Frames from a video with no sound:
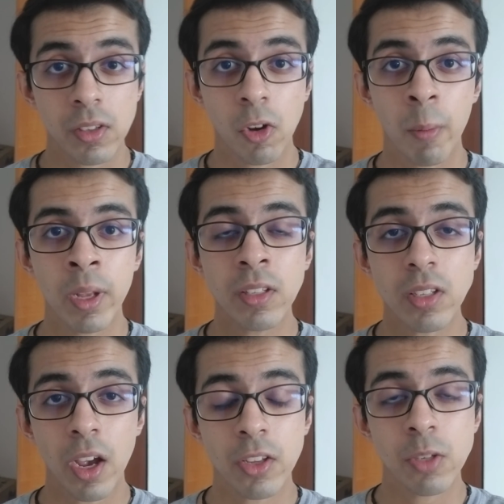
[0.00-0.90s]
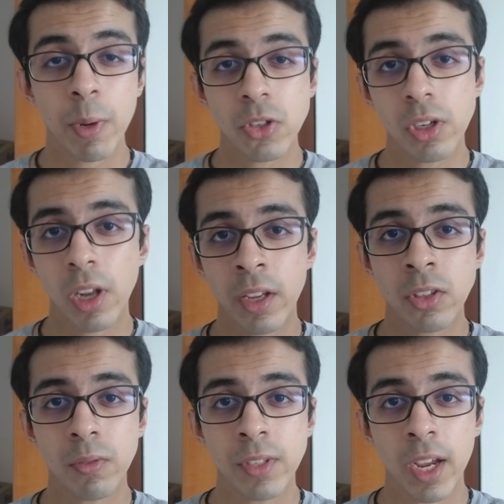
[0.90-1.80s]
Comments are special lines
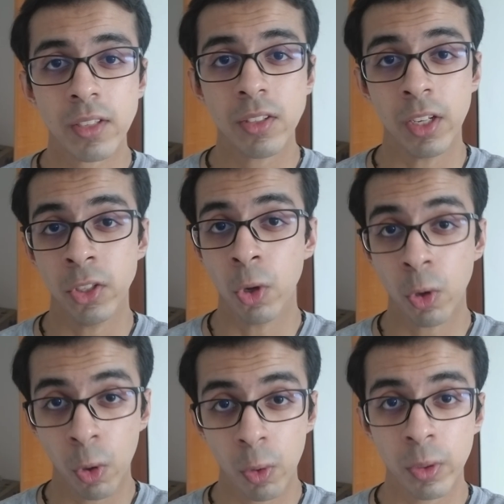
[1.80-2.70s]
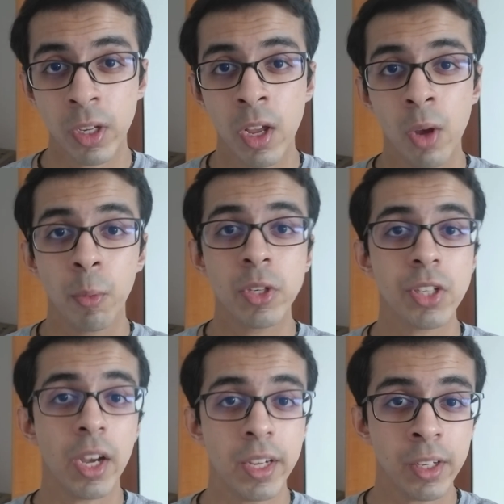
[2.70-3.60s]
of text in your code which
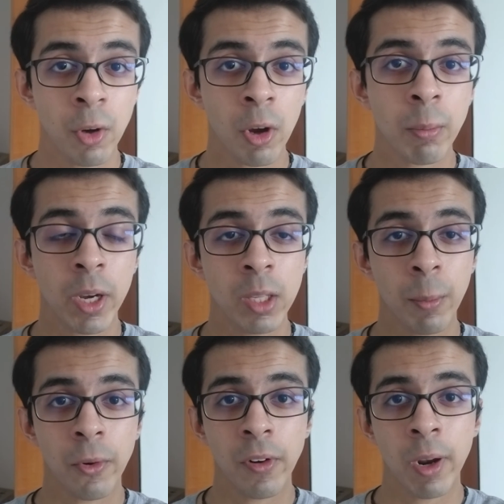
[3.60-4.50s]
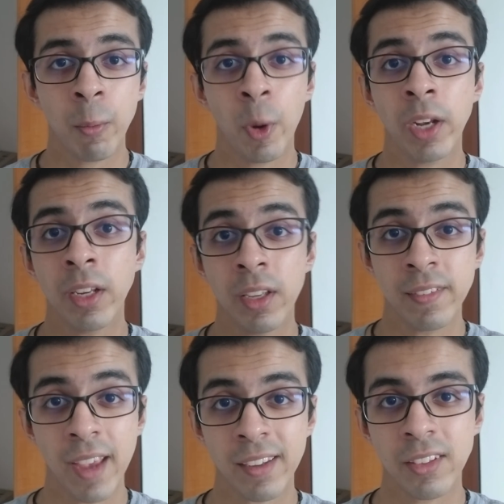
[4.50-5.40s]
are ignored by the program when it is
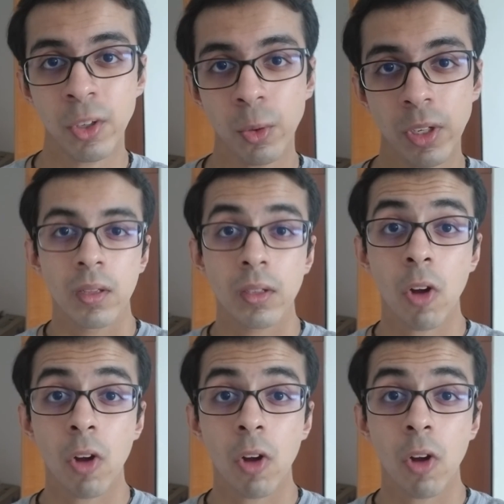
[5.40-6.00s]
executing.